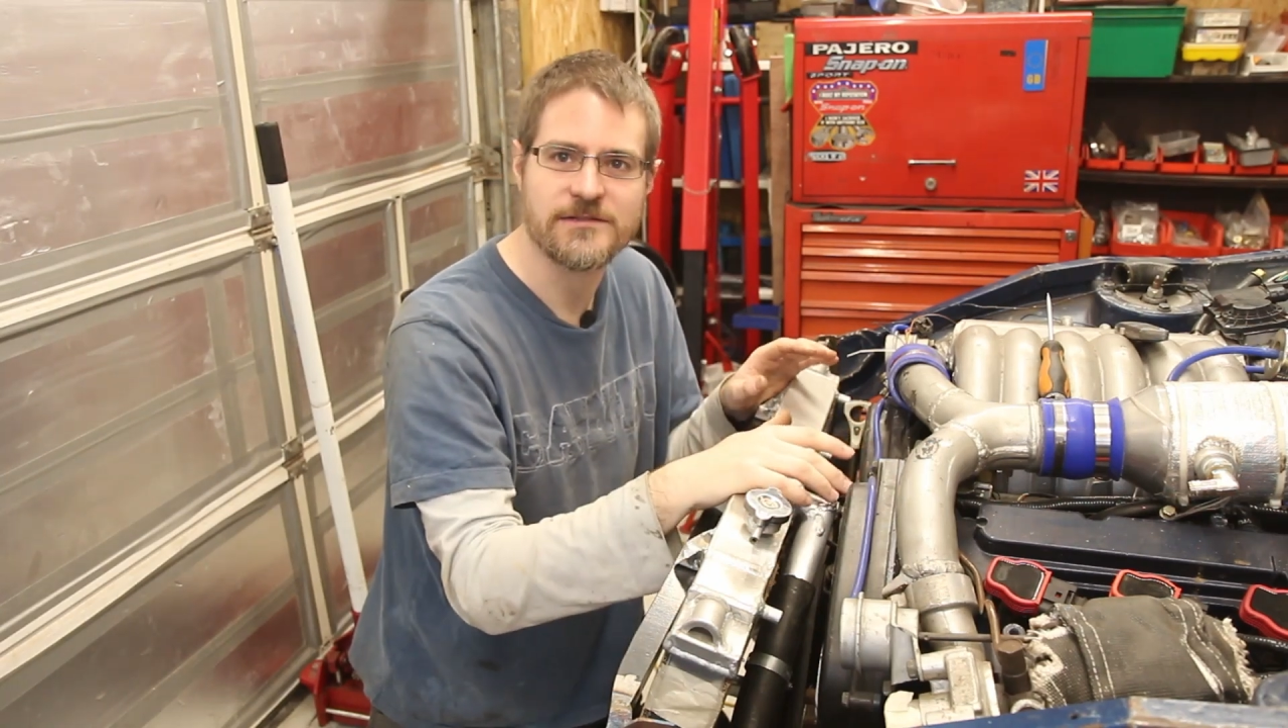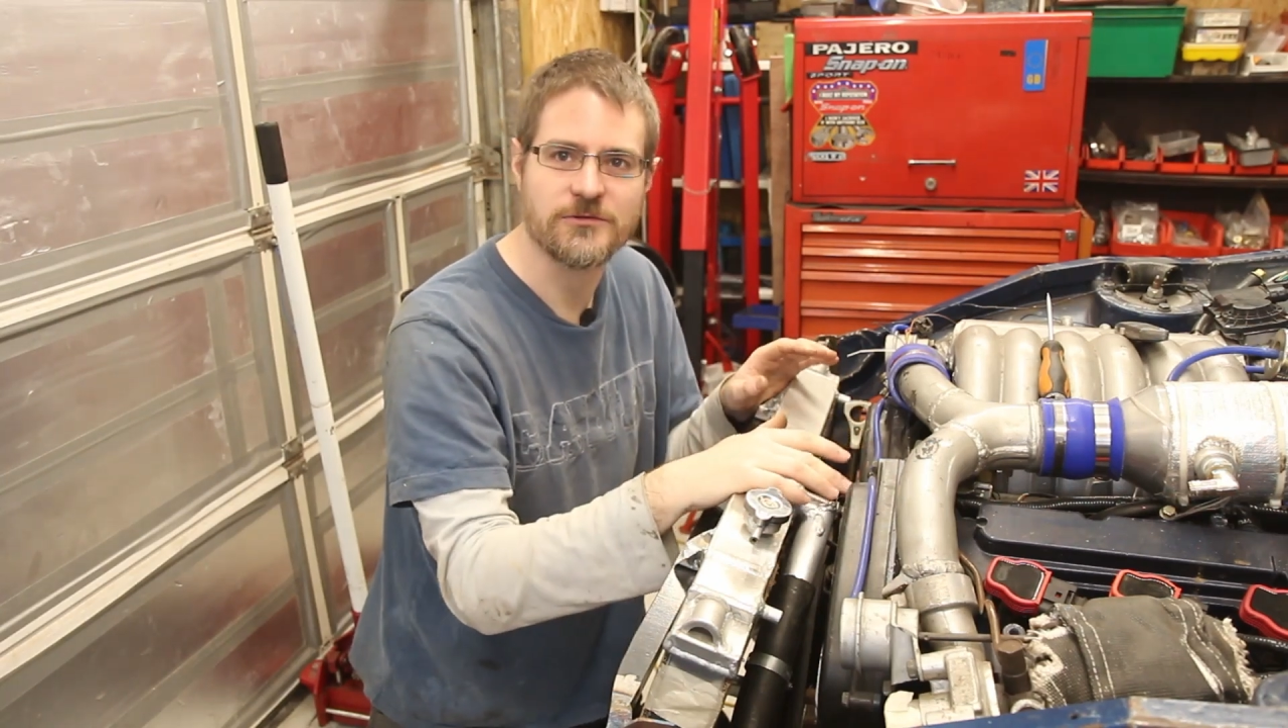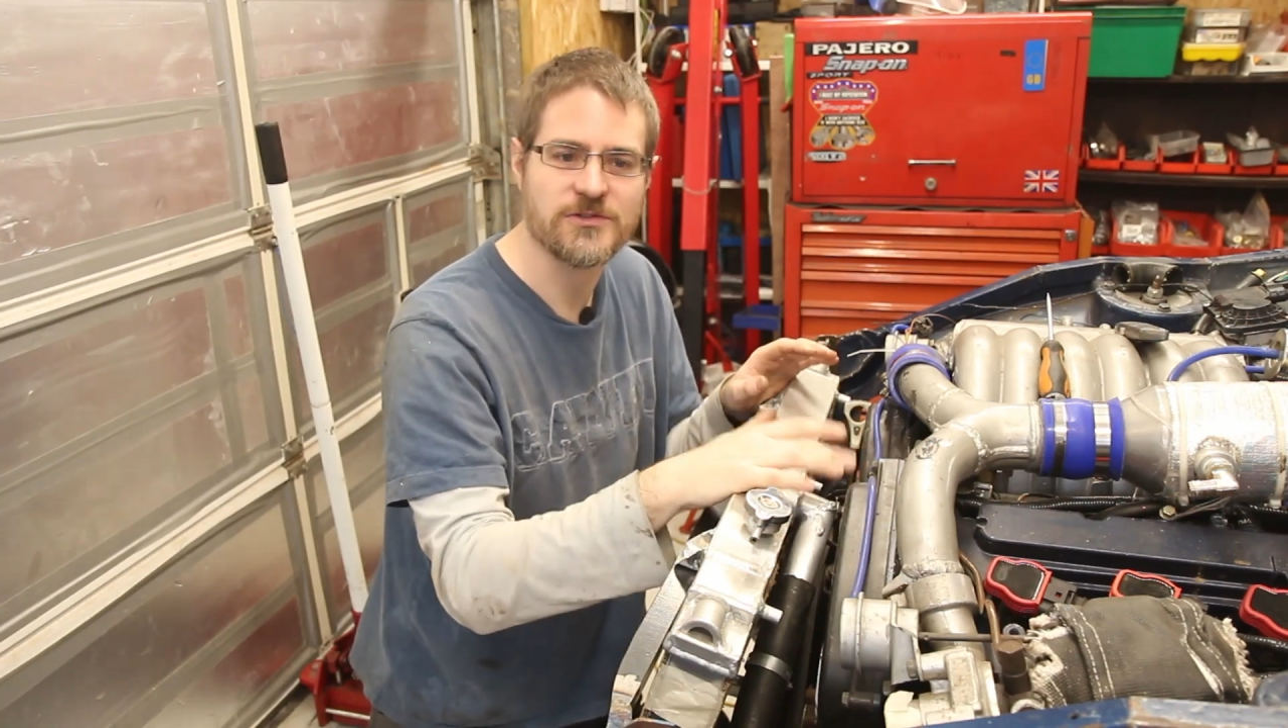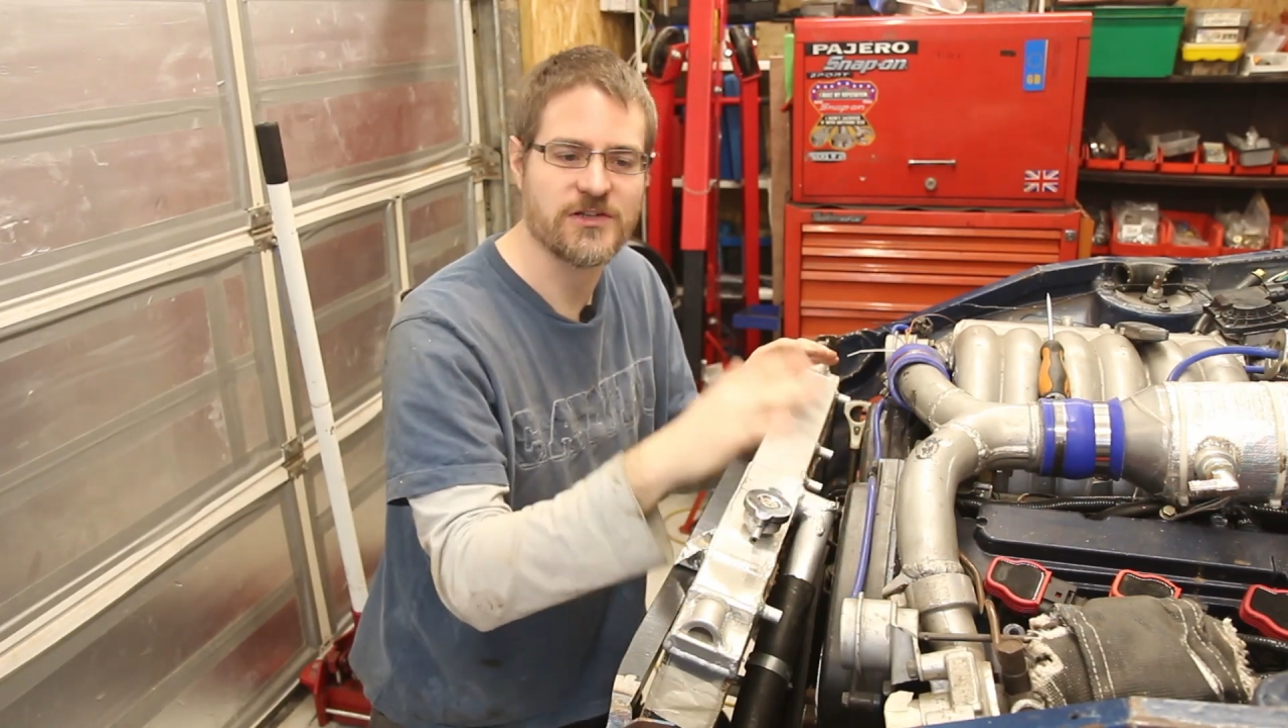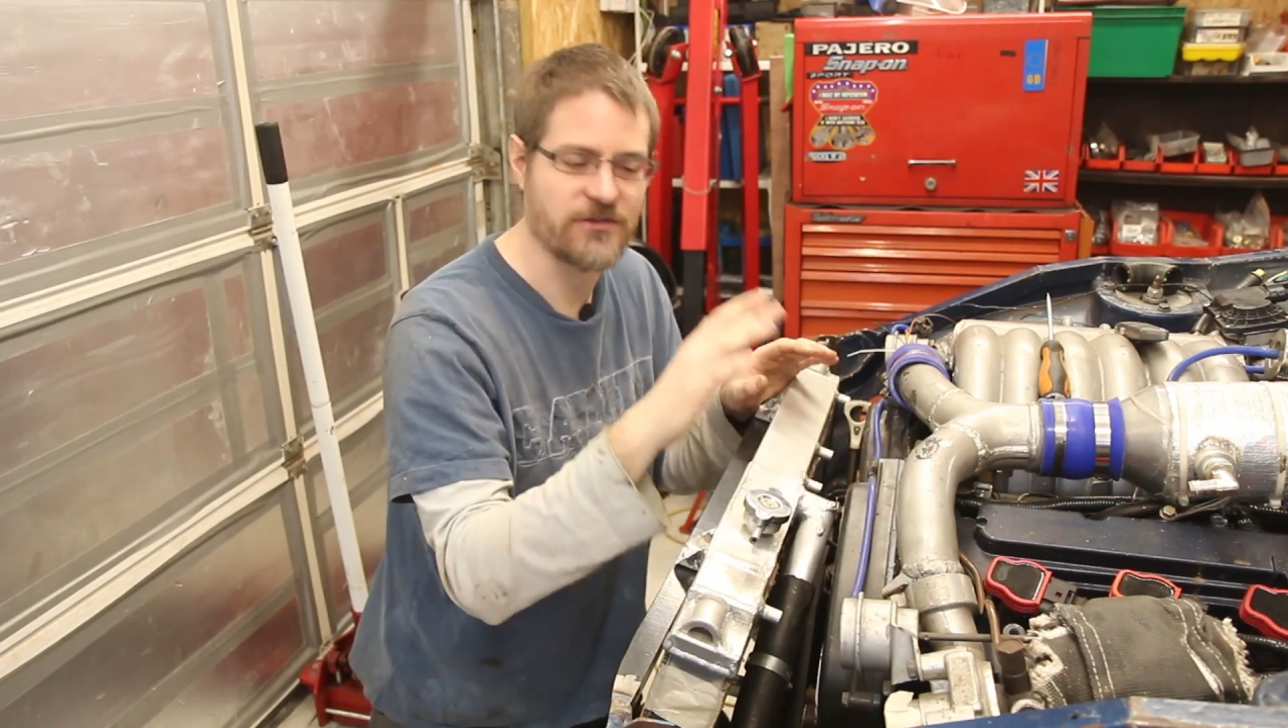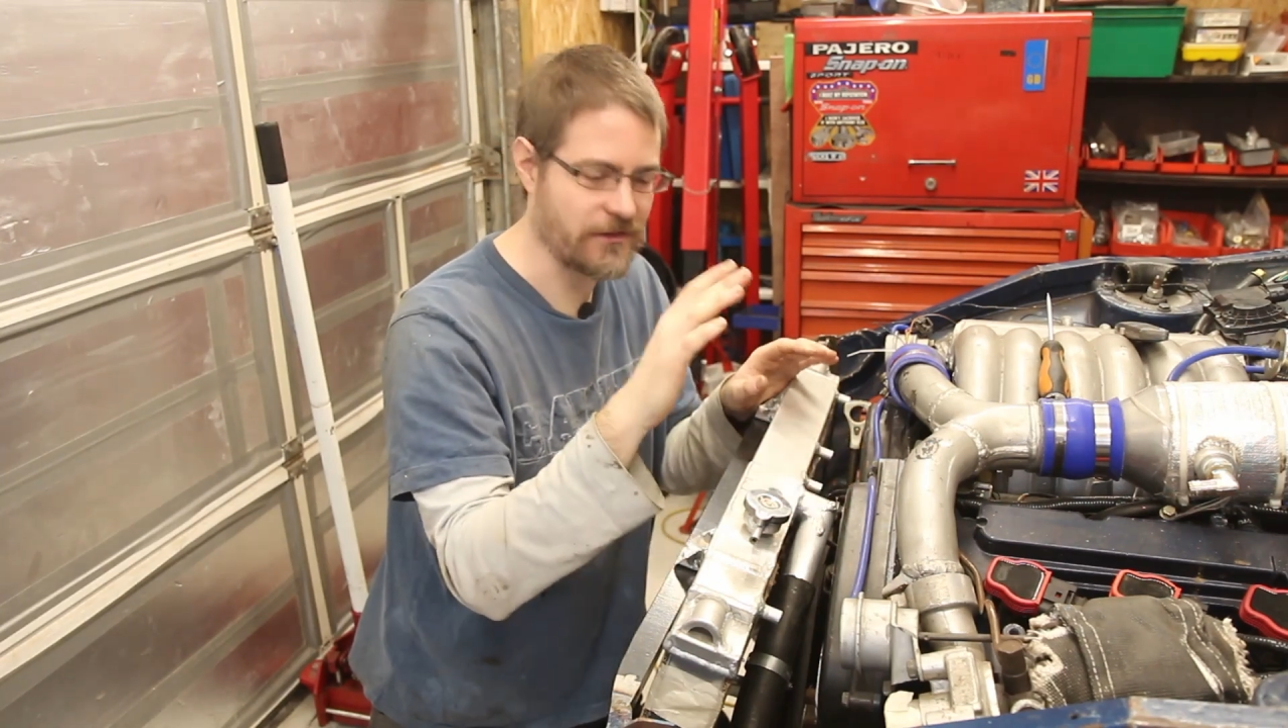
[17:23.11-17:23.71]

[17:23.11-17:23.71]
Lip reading: or so